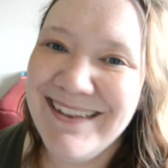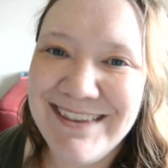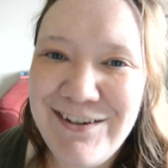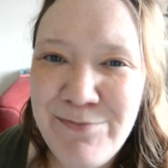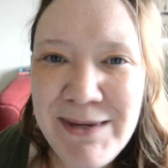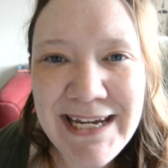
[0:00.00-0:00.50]

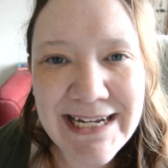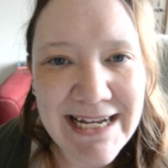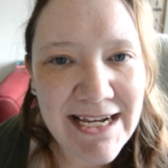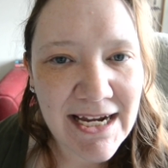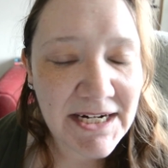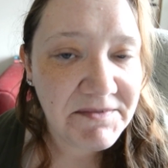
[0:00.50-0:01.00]
leave me
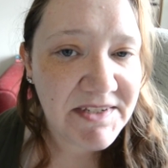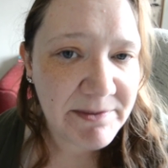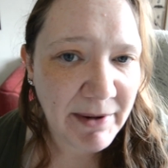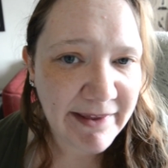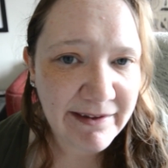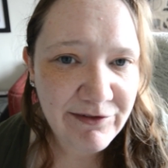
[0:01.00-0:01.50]
any kind of
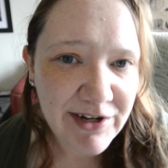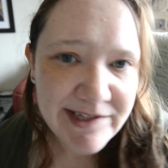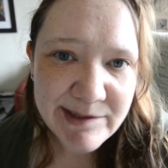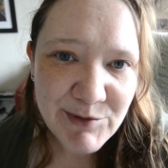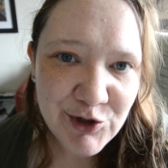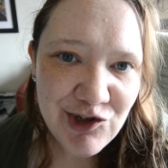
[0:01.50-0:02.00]
smiley
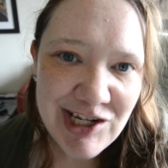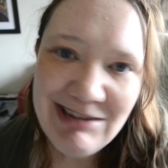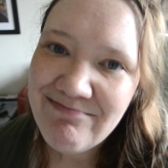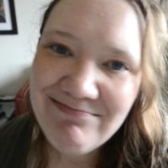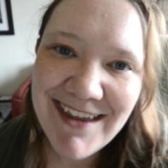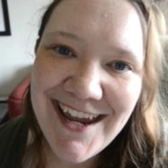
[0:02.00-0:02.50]
face emoji.
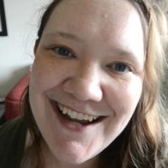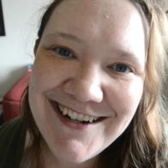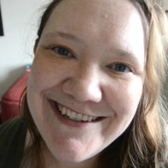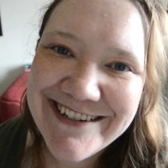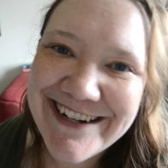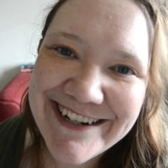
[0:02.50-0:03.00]
And
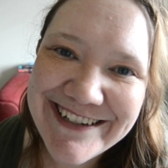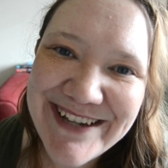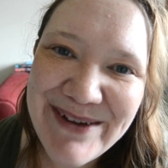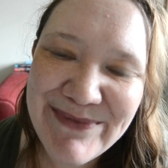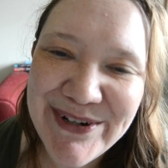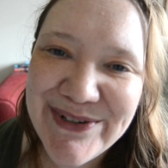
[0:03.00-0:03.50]
until next
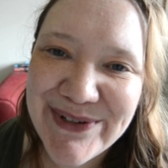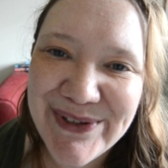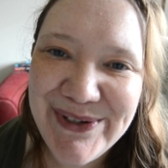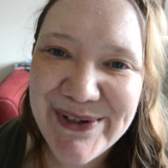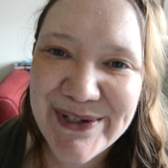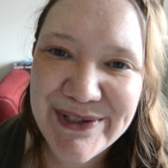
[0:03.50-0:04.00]
time, make sure
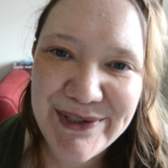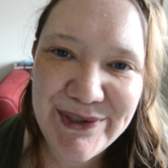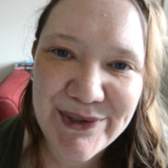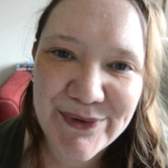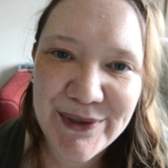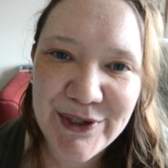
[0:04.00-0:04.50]
that you continue
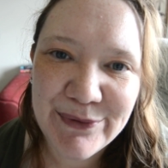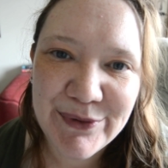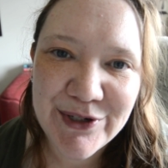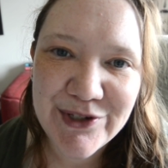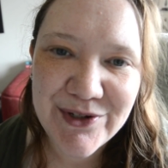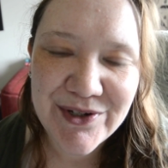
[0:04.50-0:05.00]
to read good
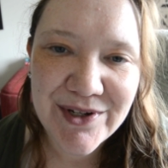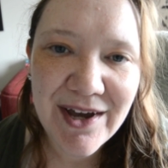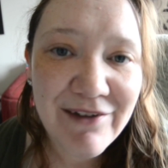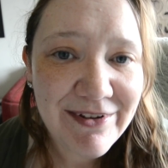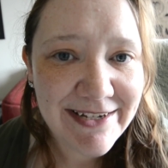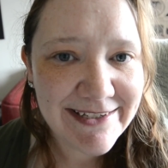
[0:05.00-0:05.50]
books, drink good
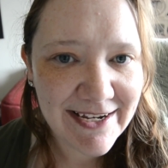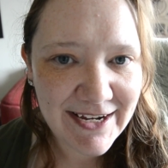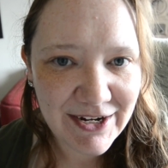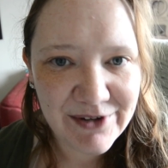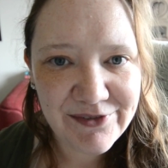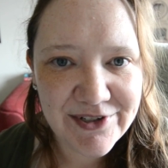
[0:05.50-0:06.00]
coffee, take
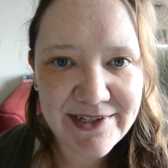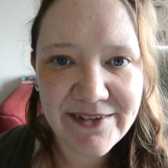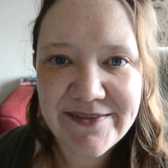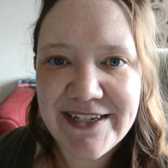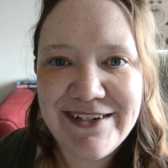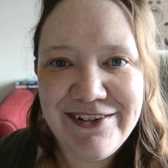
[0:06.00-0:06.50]
care of
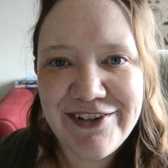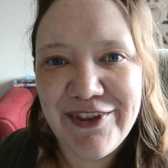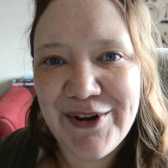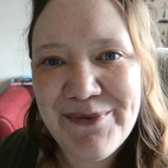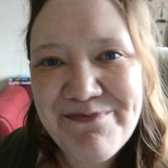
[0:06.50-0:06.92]
yourselves and each other.